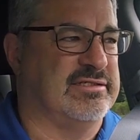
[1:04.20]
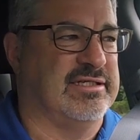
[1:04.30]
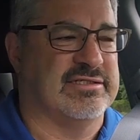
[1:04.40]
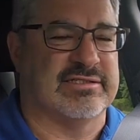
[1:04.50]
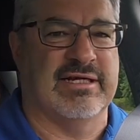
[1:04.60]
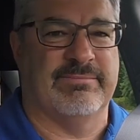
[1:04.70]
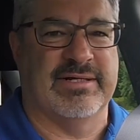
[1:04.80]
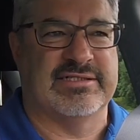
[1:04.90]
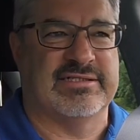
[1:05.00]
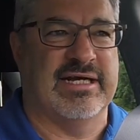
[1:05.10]
did it
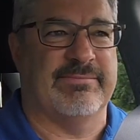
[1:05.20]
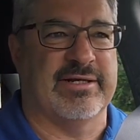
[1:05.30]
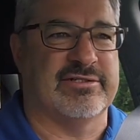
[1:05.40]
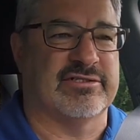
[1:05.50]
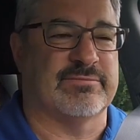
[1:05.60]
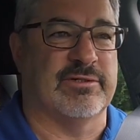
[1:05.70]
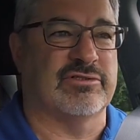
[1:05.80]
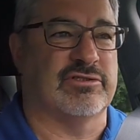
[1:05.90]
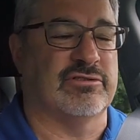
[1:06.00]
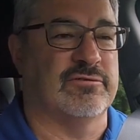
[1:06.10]
step-by-step like you're
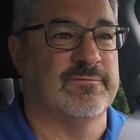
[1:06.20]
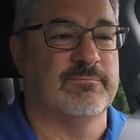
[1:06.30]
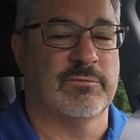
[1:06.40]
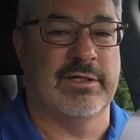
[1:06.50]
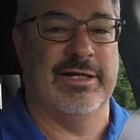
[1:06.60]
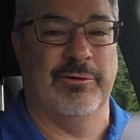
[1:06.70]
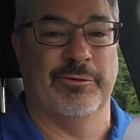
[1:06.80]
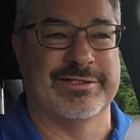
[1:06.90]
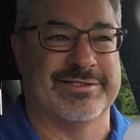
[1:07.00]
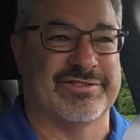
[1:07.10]
supposed to, and it
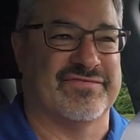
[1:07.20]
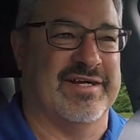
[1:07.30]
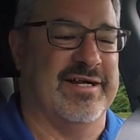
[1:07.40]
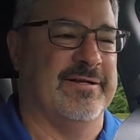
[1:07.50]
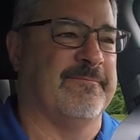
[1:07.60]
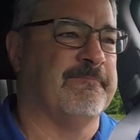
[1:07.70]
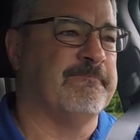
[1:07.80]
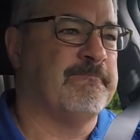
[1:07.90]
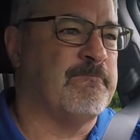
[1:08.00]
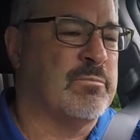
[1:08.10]
worked just fine.
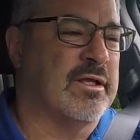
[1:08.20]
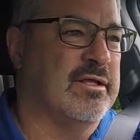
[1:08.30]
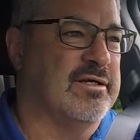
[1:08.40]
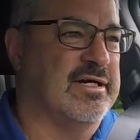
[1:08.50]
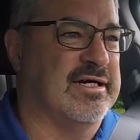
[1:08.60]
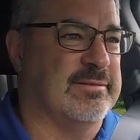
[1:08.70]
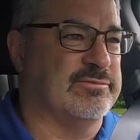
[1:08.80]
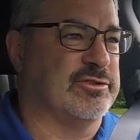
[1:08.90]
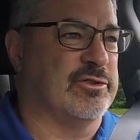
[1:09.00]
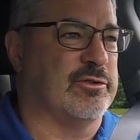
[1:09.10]

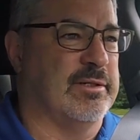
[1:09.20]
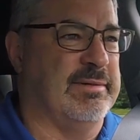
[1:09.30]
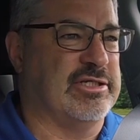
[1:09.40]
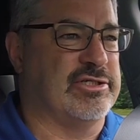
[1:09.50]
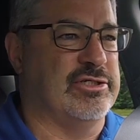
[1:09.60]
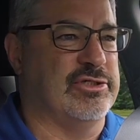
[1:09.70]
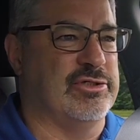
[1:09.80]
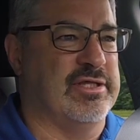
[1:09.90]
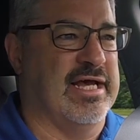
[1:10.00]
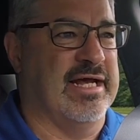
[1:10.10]
So make sure you
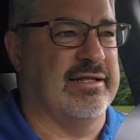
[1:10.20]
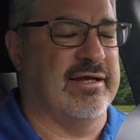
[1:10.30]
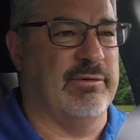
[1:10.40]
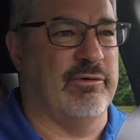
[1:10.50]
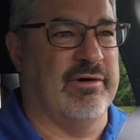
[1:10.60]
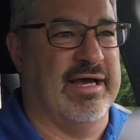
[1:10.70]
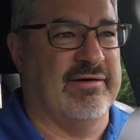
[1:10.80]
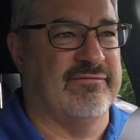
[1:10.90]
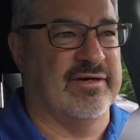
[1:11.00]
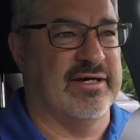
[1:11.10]
do that. I will
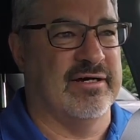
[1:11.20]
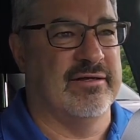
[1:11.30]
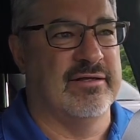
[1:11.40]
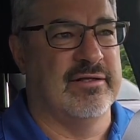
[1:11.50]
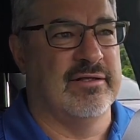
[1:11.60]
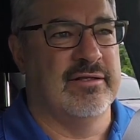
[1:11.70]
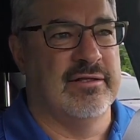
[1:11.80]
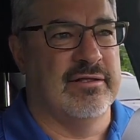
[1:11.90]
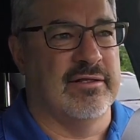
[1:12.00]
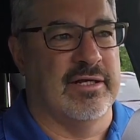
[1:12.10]
have
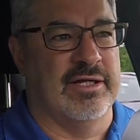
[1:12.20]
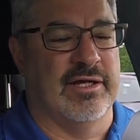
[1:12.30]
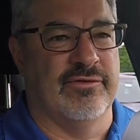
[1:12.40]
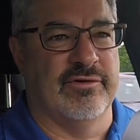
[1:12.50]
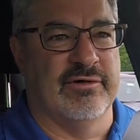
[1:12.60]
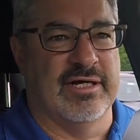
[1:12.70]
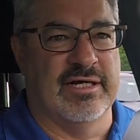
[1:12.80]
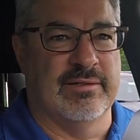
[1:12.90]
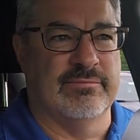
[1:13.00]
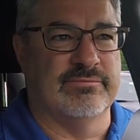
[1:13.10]

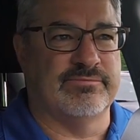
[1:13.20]
another